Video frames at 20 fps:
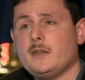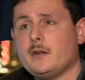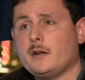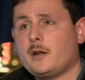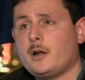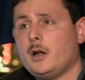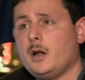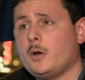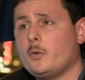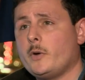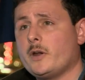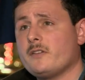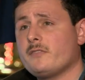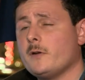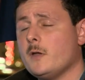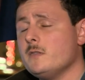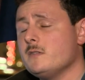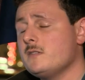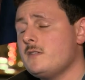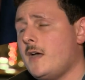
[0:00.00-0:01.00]
lives nearby
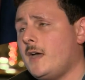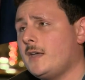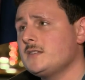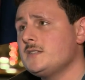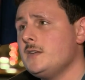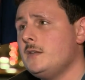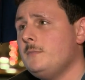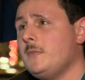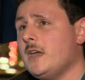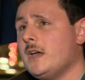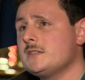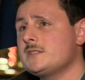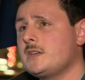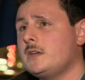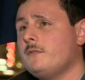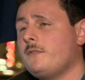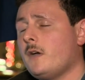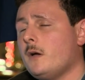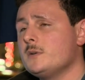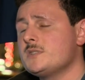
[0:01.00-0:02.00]
and was shocked to see
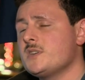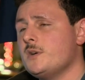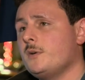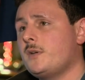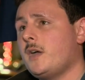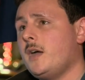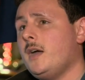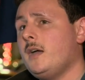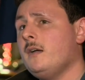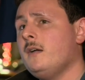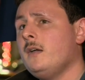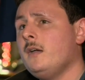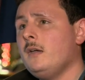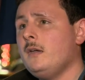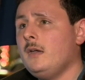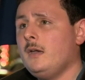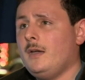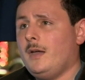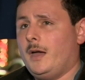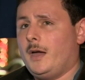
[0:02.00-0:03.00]
what had happened.
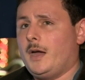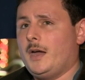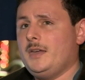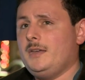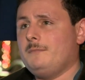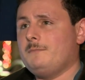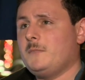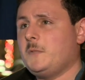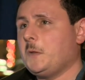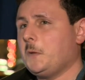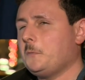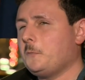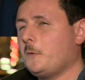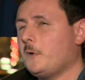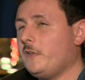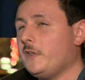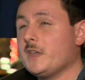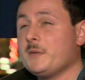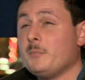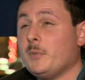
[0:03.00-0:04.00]
I couldn't really